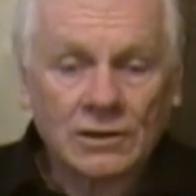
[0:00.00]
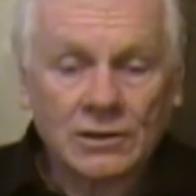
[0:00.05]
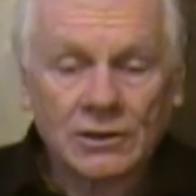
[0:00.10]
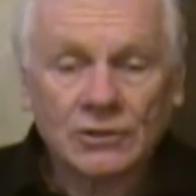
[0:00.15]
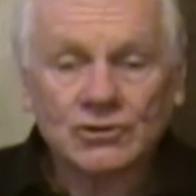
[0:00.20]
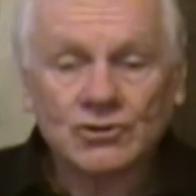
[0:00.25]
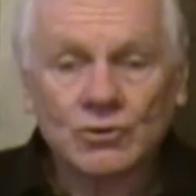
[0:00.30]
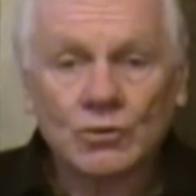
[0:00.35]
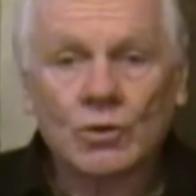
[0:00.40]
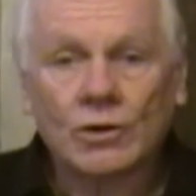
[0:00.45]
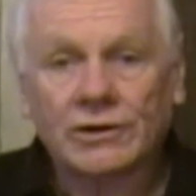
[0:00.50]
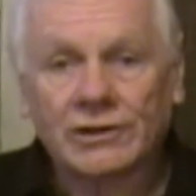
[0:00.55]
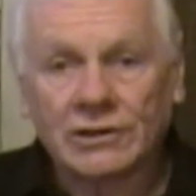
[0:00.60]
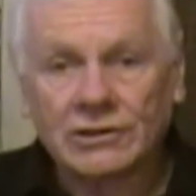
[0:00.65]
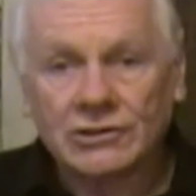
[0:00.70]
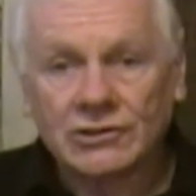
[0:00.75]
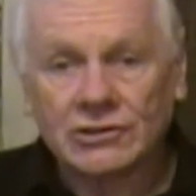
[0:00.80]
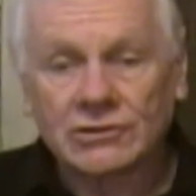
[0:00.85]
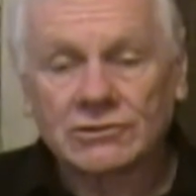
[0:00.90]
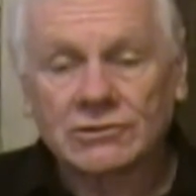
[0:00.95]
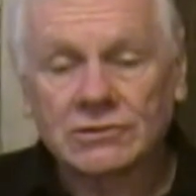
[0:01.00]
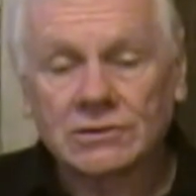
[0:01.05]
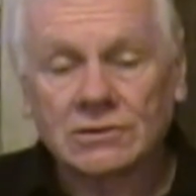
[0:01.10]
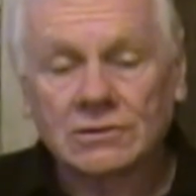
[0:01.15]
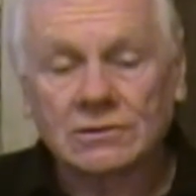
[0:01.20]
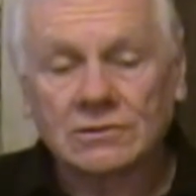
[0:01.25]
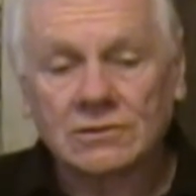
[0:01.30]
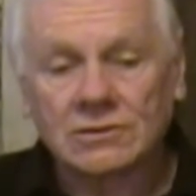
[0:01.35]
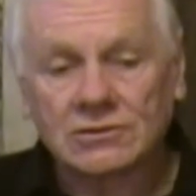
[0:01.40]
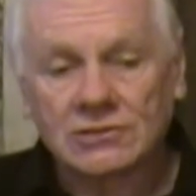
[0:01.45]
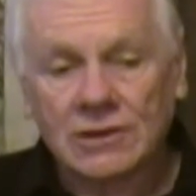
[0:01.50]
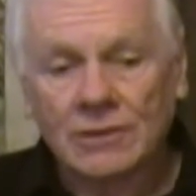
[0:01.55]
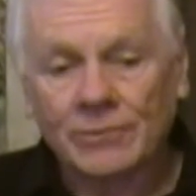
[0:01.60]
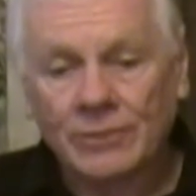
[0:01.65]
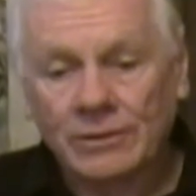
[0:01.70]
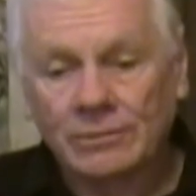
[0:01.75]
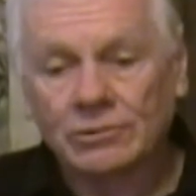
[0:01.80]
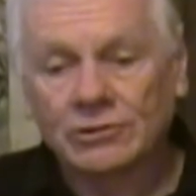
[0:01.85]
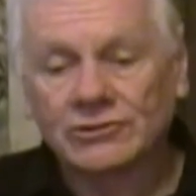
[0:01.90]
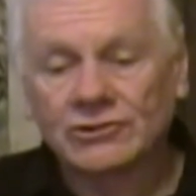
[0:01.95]
Unless you want to
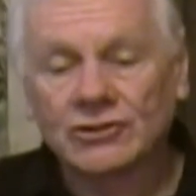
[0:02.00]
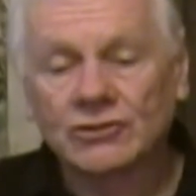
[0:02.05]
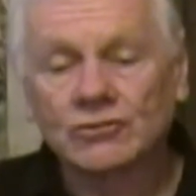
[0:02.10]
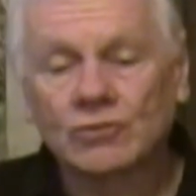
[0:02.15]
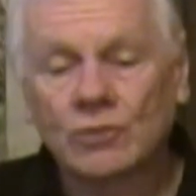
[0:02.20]
some people